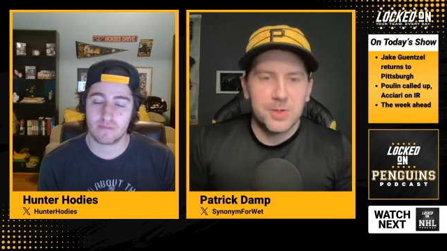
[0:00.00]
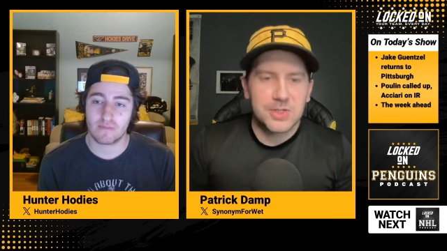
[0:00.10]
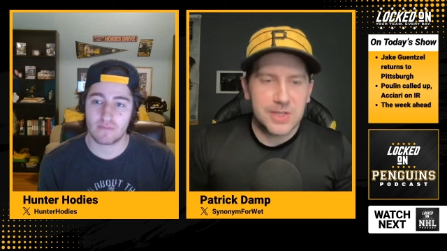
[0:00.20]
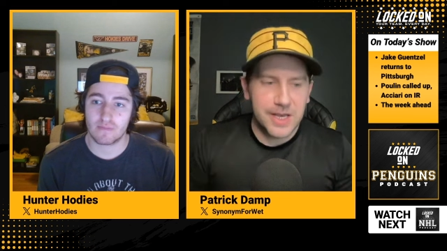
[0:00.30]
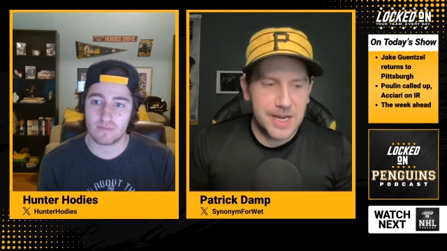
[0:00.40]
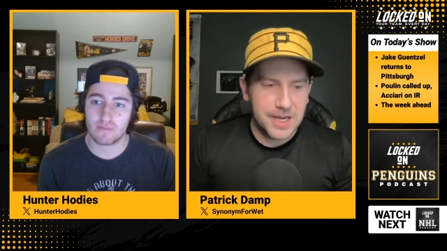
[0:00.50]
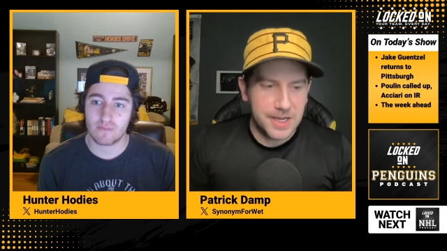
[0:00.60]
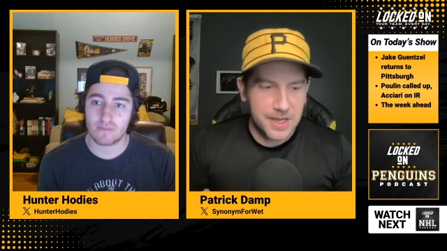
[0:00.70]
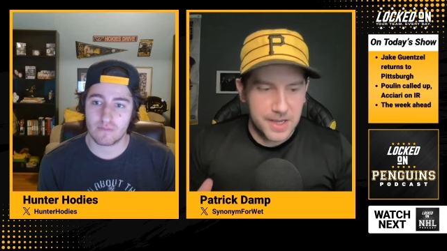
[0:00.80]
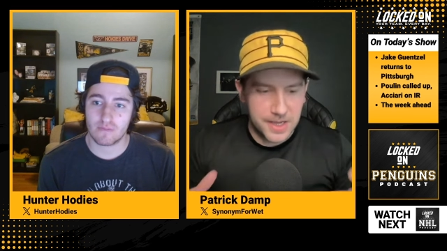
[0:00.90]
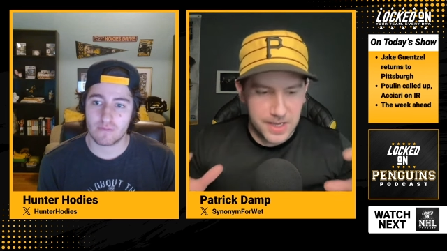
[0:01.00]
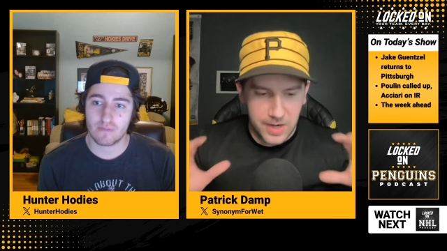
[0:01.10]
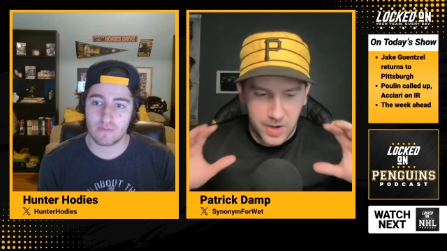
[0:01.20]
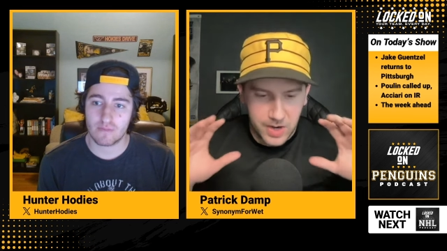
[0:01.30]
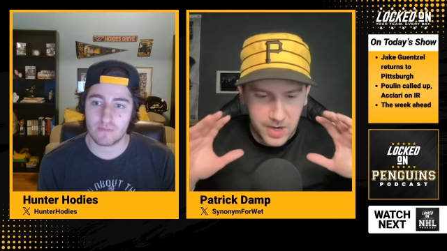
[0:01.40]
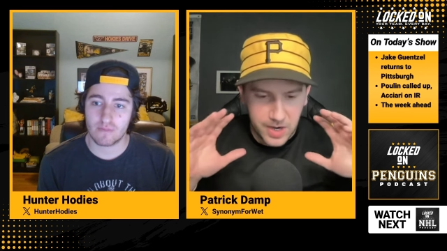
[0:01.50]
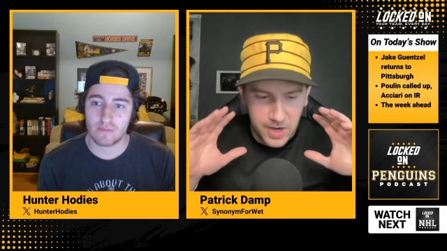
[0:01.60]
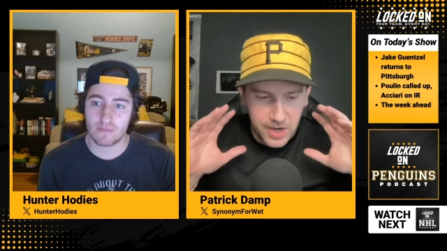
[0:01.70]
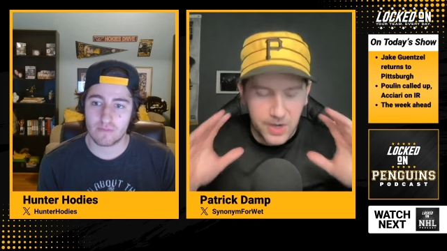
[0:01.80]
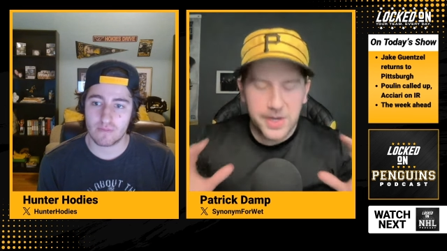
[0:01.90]
Speaker 1: was like an
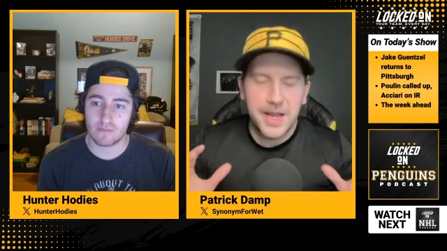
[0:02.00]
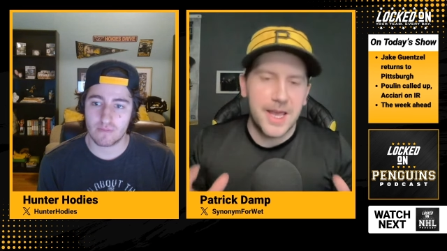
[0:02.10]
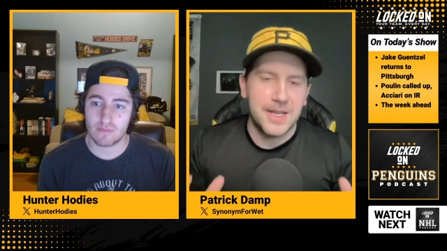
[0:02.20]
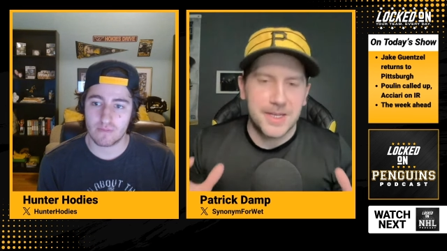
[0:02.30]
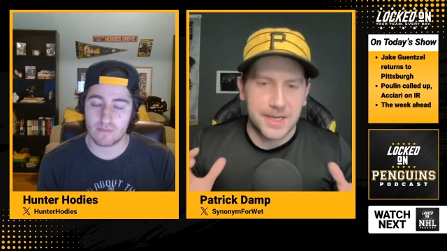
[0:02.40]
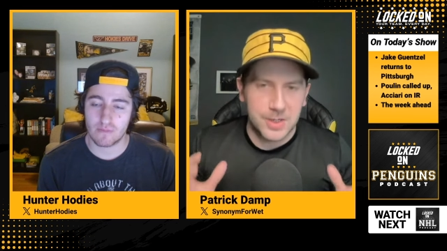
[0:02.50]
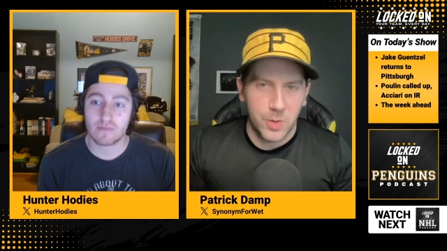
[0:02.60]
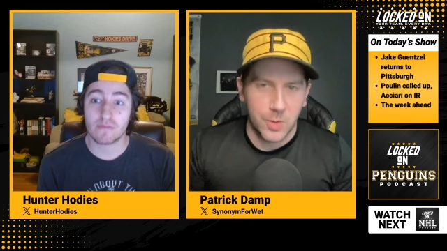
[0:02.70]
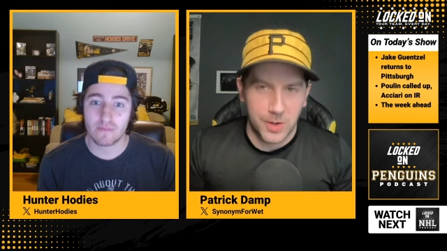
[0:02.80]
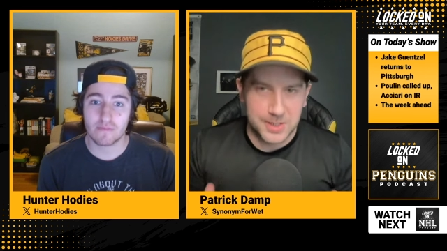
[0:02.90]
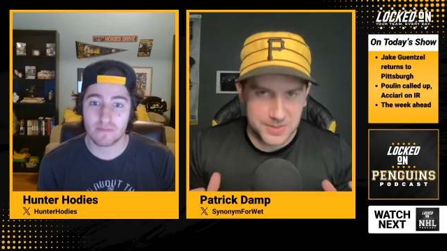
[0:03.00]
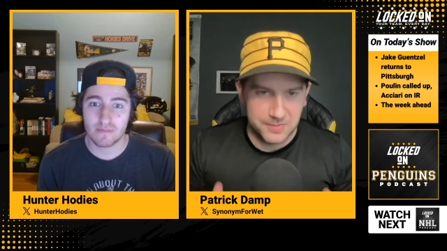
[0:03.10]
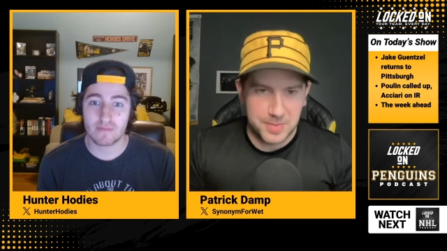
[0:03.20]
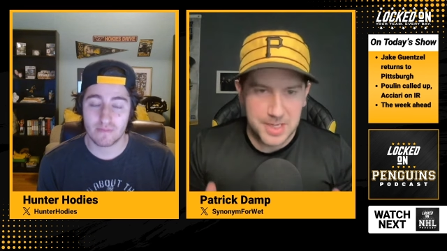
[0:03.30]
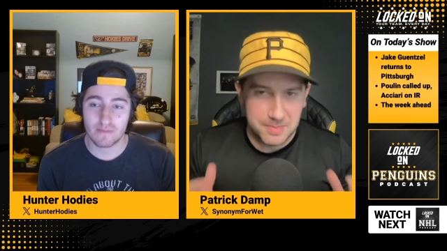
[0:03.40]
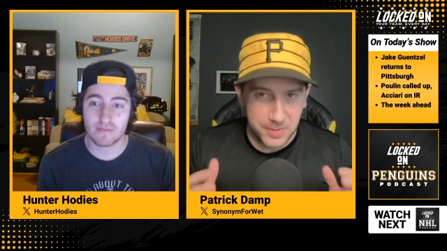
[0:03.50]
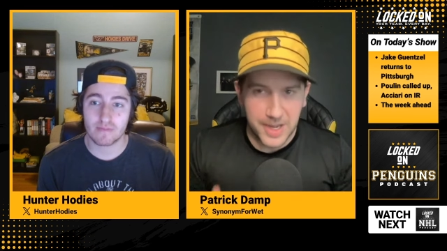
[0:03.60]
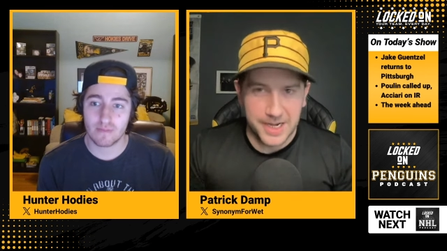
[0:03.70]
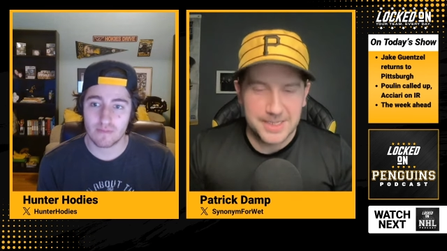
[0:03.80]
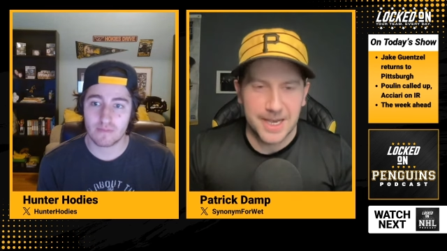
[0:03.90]
unending chorus of
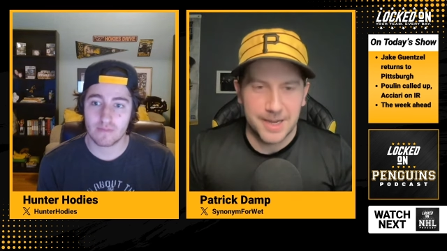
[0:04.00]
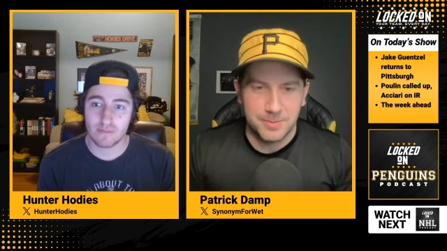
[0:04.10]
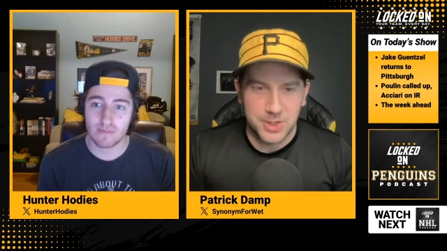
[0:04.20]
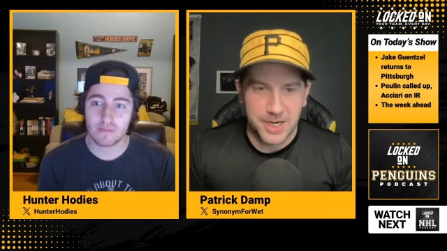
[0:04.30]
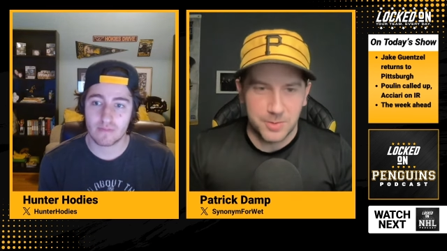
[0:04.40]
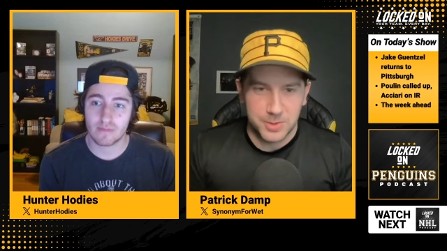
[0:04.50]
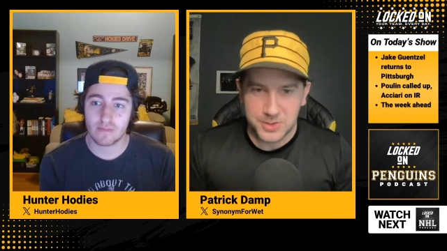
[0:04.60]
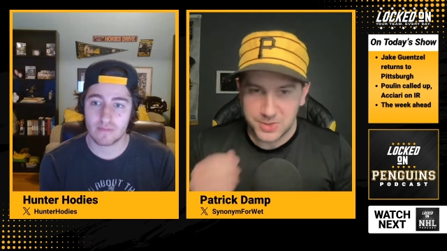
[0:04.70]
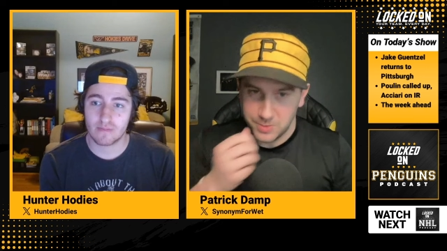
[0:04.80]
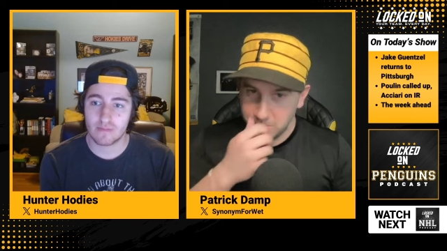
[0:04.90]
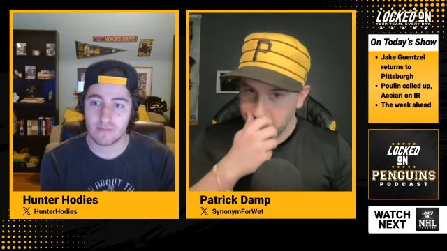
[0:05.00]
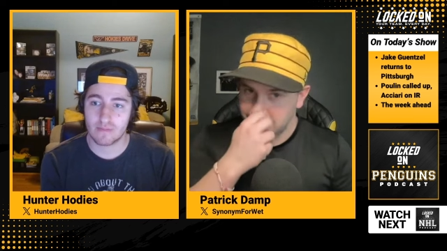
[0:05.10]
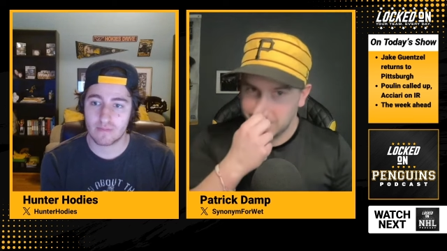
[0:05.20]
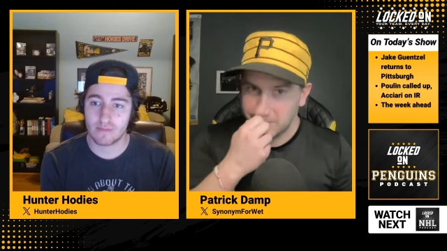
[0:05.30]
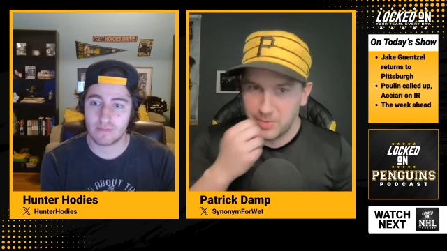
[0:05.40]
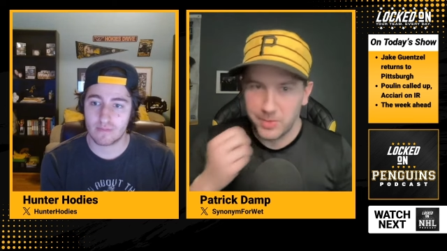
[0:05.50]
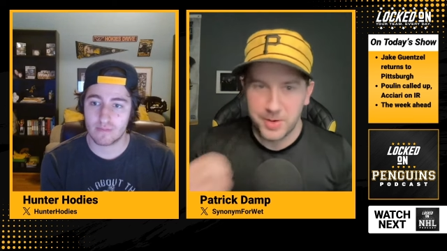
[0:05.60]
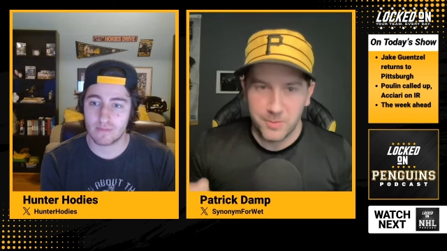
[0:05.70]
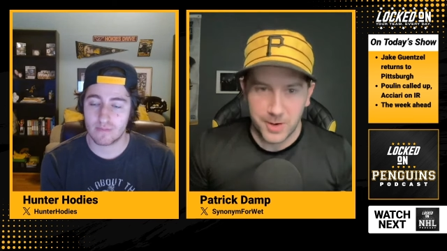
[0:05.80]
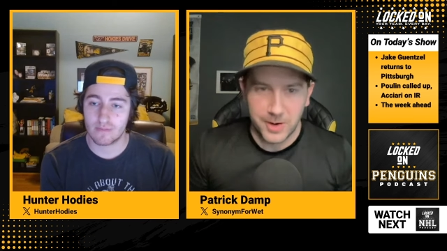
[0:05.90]
people anytime Jake would score to the
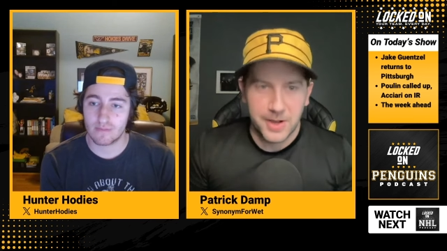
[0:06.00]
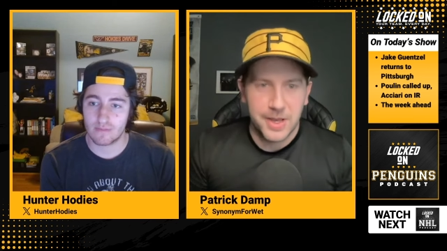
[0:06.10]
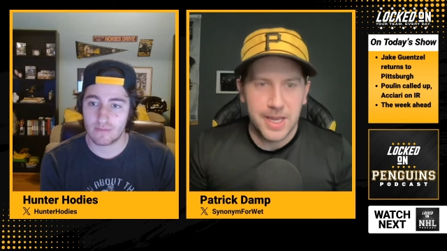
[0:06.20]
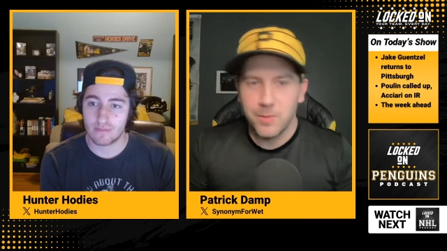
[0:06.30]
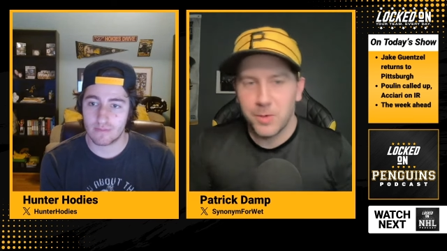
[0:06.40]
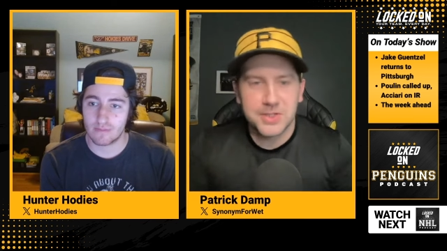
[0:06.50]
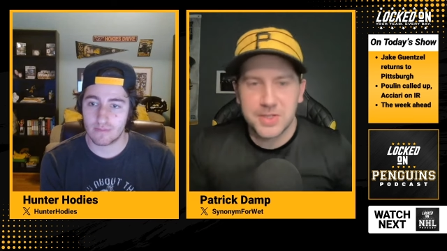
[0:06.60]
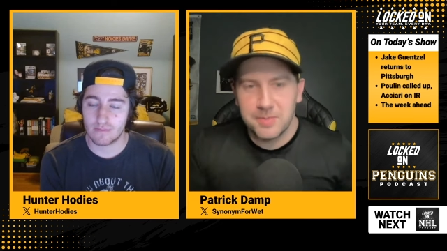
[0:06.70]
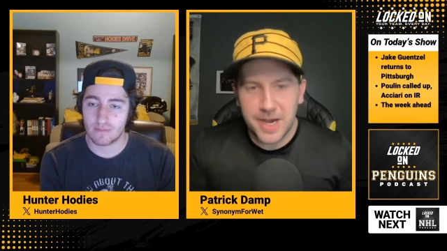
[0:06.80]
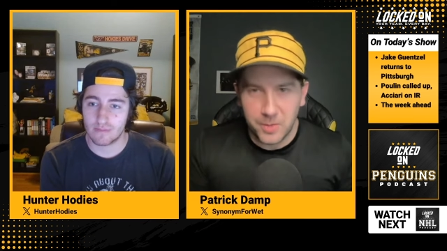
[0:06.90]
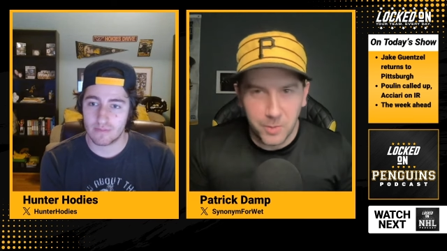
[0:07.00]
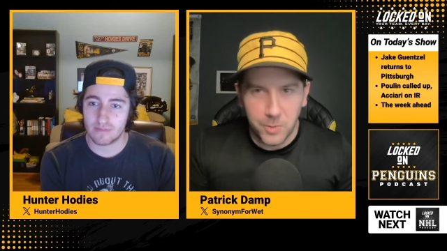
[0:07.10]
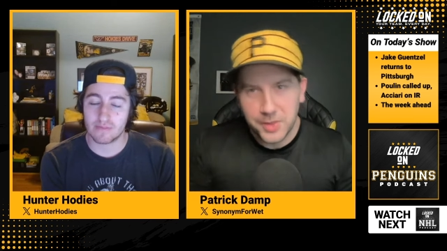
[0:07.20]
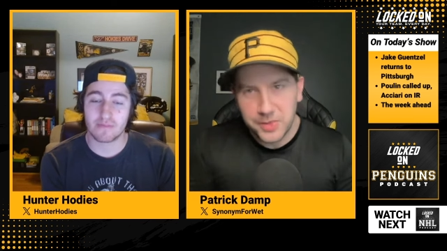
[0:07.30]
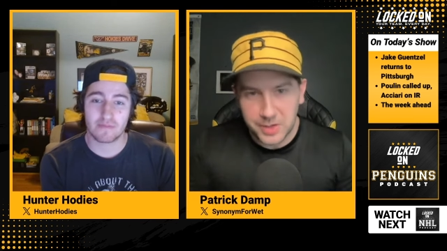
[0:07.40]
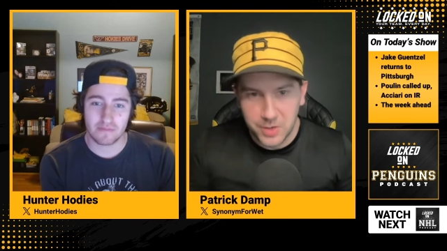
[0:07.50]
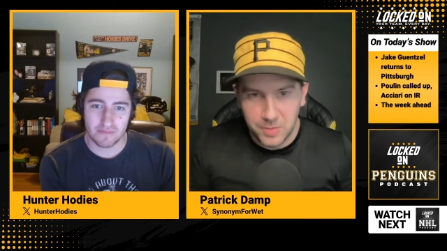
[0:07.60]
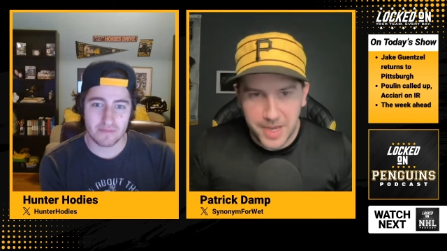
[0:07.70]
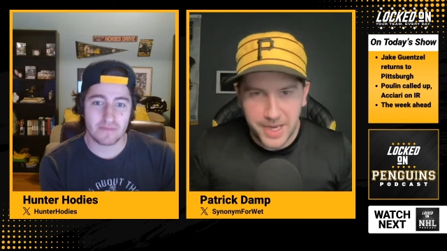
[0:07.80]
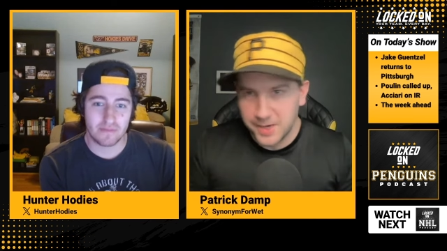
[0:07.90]
point where it wasn't about what the
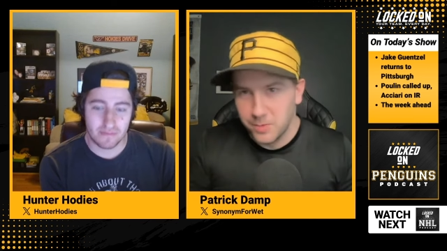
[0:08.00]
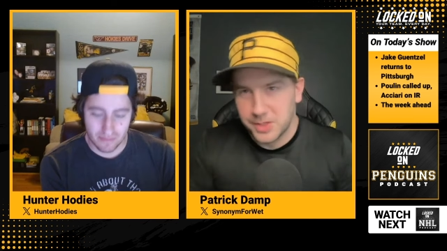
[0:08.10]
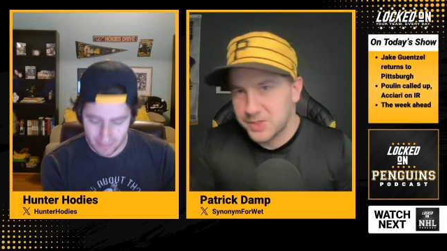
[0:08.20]
goal meant. It